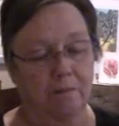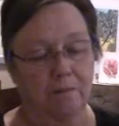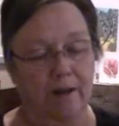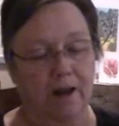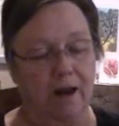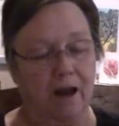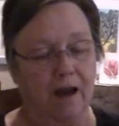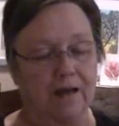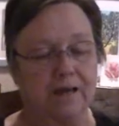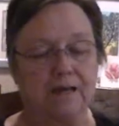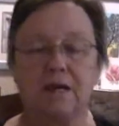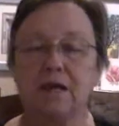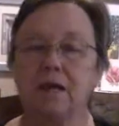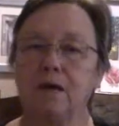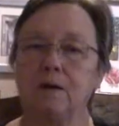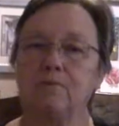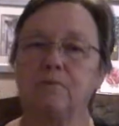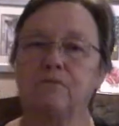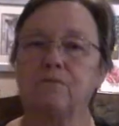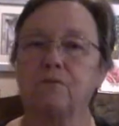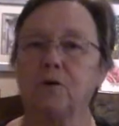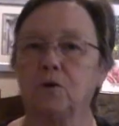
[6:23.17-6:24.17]
but I
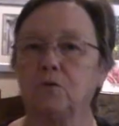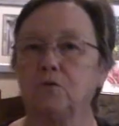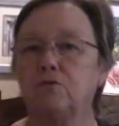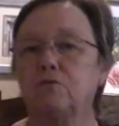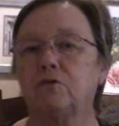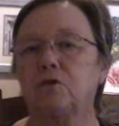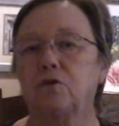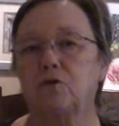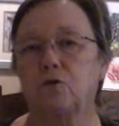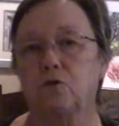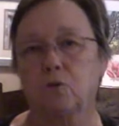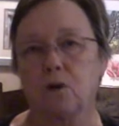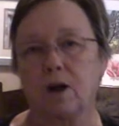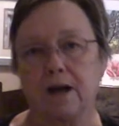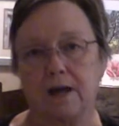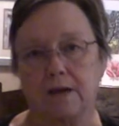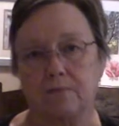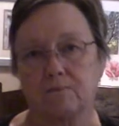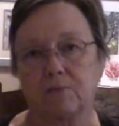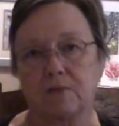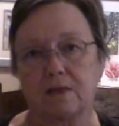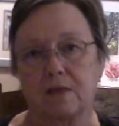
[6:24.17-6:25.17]
keep frozen
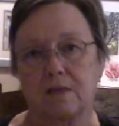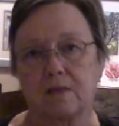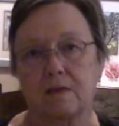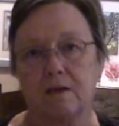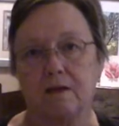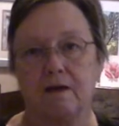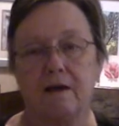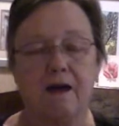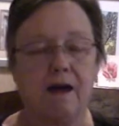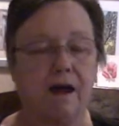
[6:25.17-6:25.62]
grapes.